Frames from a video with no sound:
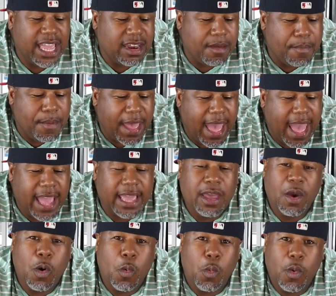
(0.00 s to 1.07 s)
in a bag
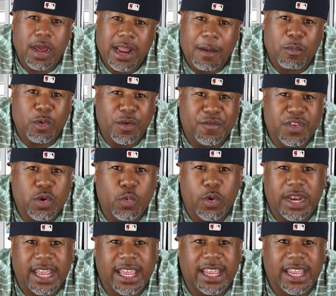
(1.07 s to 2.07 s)
when I'm reviewing